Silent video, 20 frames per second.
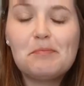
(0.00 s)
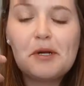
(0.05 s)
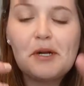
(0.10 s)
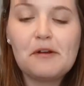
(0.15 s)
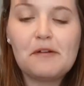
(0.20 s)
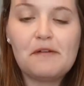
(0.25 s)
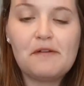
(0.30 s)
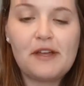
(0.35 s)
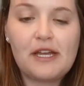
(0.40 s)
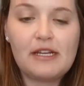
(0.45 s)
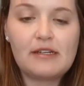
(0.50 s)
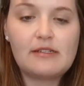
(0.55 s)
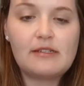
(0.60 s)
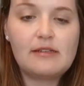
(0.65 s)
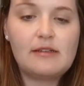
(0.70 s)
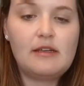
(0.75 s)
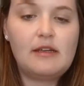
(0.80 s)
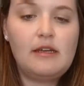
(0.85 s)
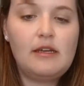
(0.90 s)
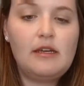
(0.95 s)

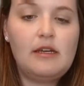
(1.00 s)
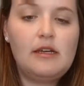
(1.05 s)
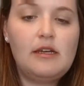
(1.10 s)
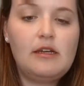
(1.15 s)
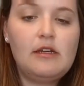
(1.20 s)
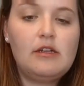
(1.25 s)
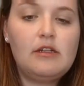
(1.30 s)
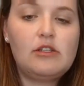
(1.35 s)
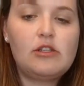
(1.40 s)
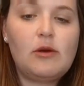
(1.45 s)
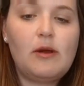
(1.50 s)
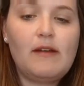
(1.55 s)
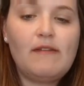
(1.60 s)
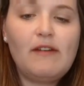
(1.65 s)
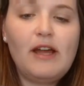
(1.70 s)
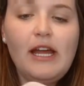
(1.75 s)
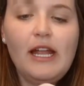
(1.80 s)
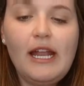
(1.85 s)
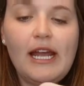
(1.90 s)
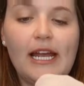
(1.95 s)
Perfect. So I've
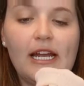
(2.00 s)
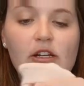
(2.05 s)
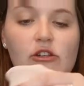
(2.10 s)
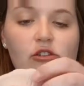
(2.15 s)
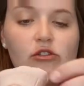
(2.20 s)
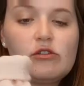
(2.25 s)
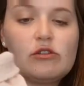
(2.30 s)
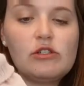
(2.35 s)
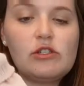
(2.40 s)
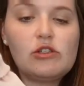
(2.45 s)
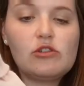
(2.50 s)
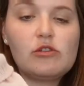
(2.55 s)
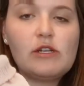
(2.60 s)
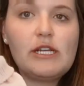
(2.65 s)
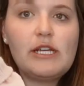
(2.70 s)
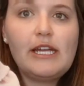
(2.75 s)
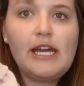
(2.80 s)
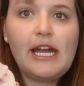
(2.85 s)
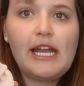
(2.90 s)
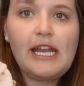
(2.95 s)
got extra
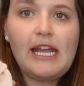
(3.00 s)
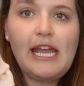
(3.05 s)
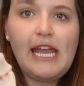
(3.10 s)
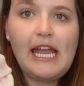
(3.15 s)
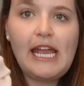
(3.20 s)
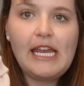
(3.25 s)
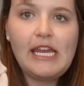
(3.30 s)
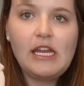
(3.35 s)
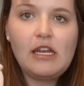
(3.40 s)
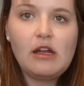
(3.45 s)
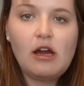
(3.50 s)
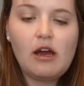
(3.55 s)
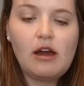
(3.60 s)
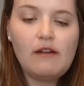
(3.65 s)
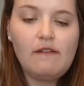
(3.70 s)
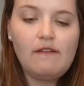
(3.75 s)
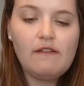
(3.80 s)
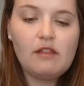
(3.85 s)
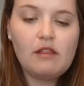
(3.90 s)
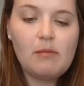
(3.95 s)
string kind of hanging
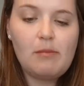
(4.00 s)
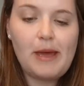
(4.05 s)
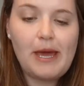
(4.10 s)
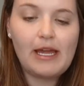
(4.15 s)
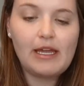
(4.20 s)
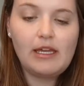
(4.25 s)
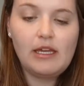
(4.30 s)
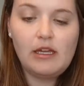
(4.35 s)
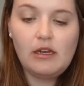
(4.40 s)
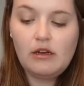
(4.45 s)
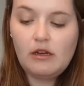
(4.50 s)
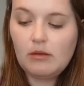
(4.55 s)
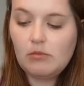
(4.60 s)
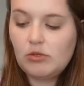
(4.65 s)
off in the back here.